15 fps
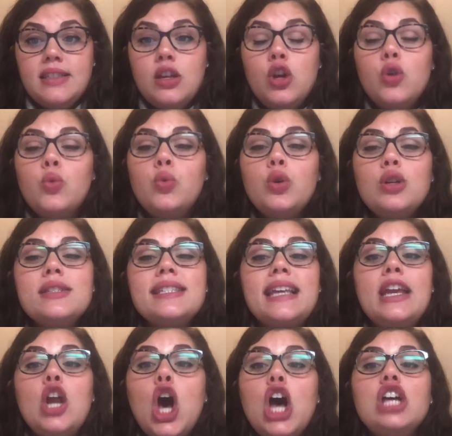Rules can
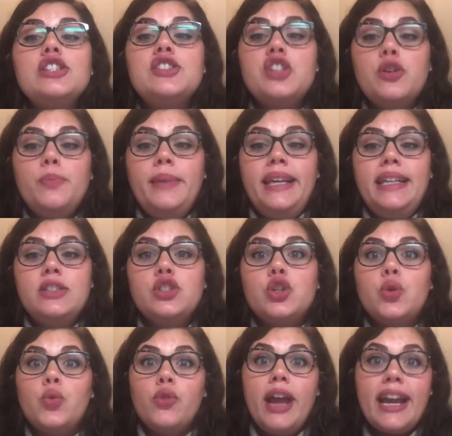also mean
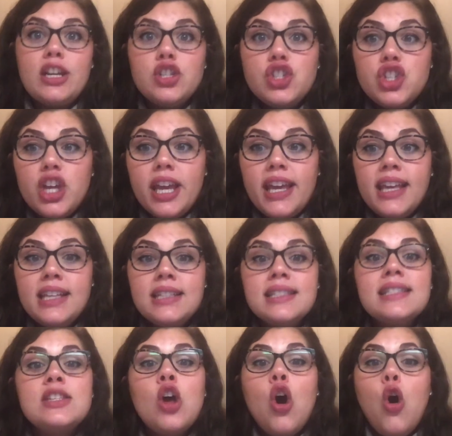directions
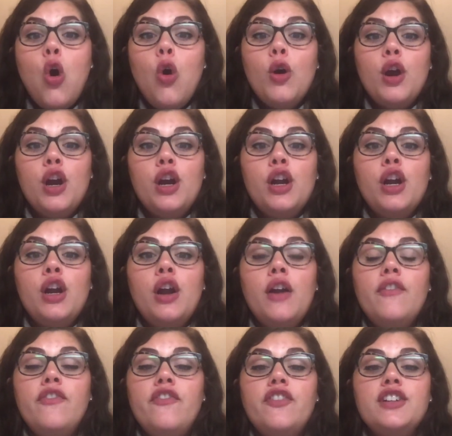or
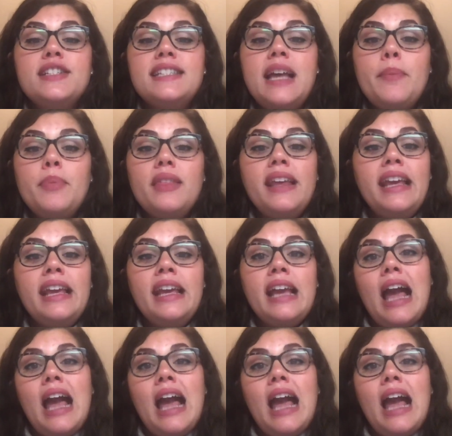for something,